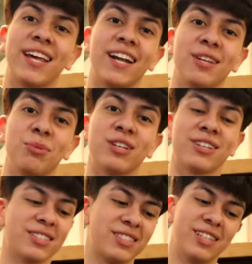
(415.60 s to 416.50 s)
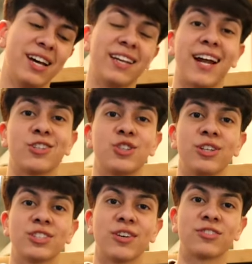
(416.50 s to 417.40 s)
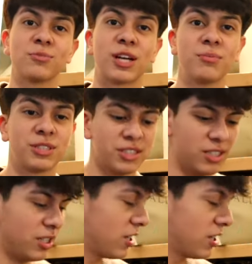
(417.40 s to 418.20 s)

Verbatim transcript: to get it because gotta treat yourself sometimes.